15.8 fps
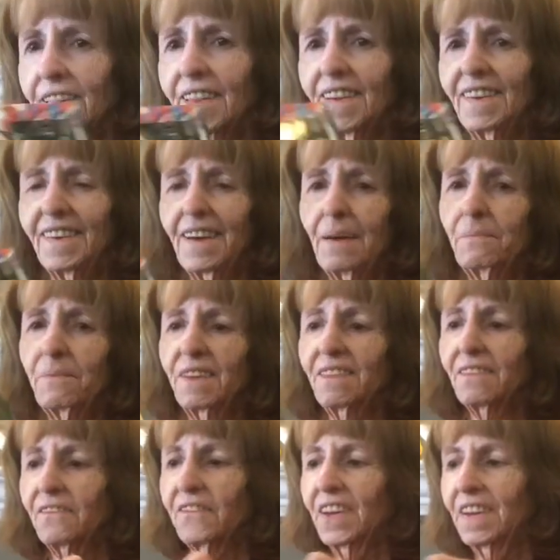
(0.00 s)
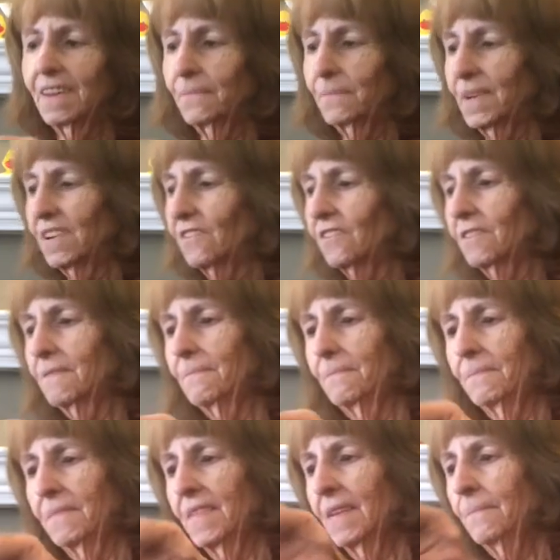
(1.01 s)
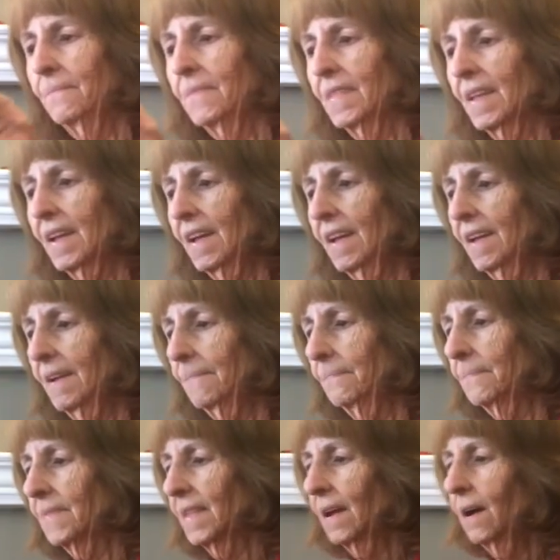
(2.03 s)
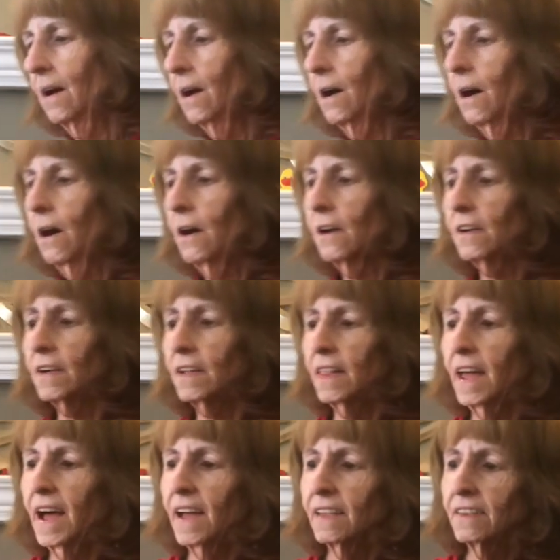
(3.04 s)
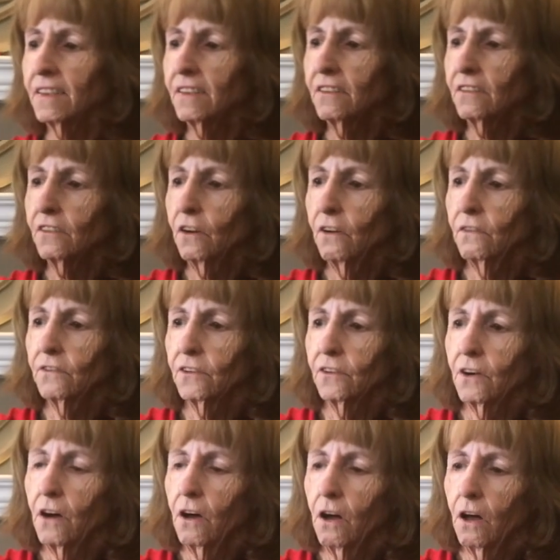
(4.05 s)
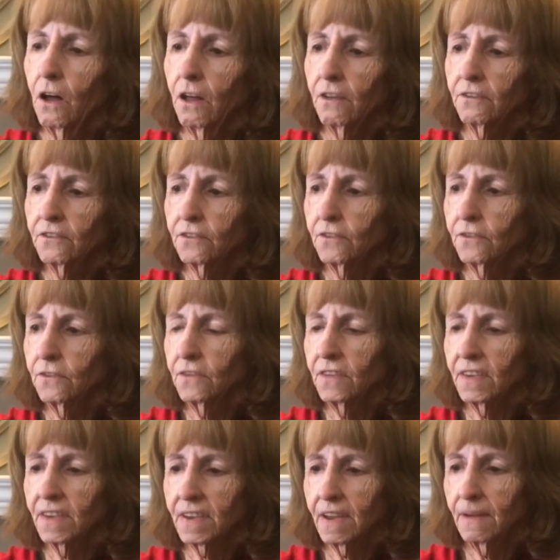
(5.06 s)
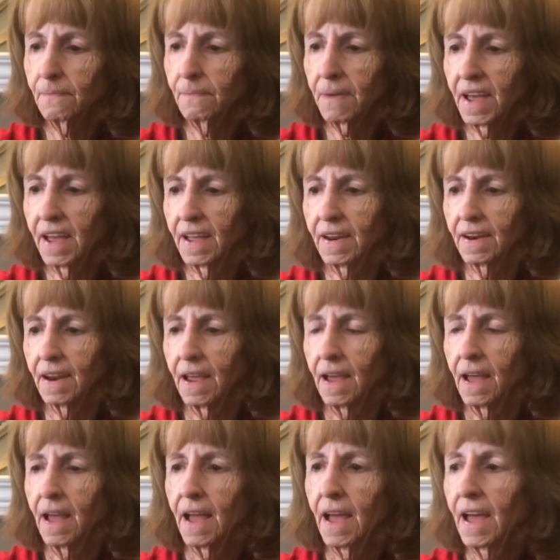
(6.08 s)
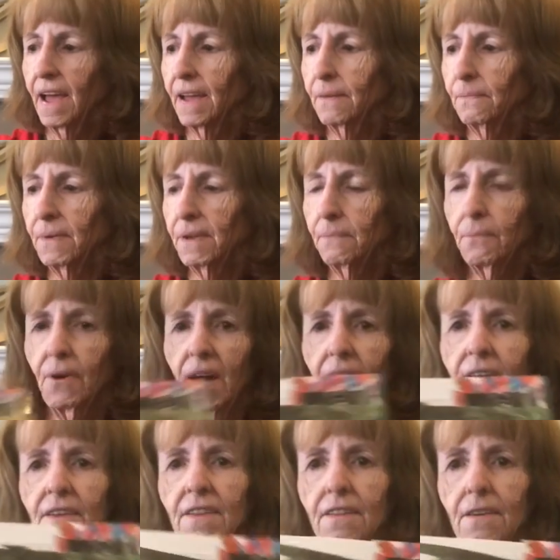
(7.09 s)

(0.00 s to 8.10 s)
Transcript: cleaned up. It's a funny picture. And art class is over. All students can paint and be proud